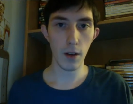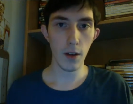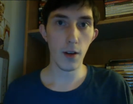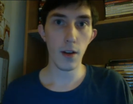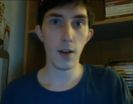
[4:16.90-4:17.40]

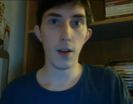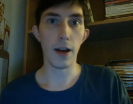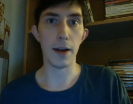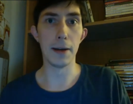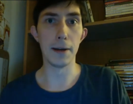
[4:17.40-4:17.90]

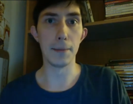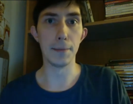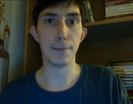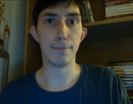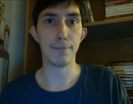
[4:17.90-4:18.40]

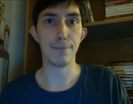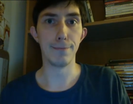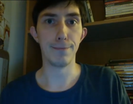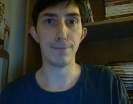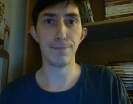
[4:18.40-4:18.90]

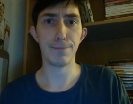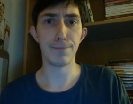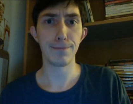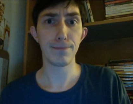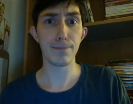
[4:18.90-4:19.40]

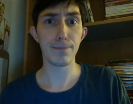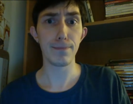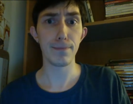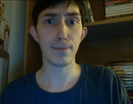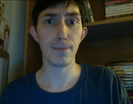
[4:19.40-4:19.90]

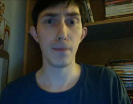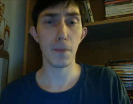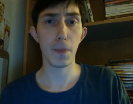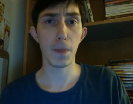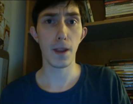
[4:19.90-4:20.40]

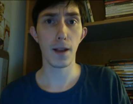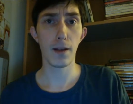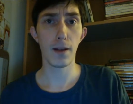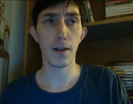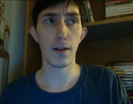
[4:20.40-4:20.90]

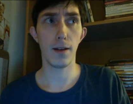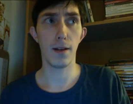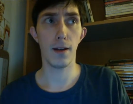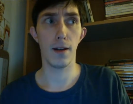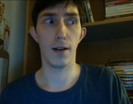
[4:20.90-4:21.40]

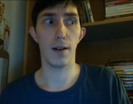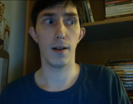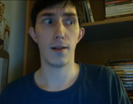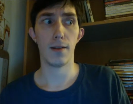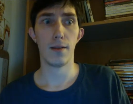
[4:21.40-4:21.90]
(silence)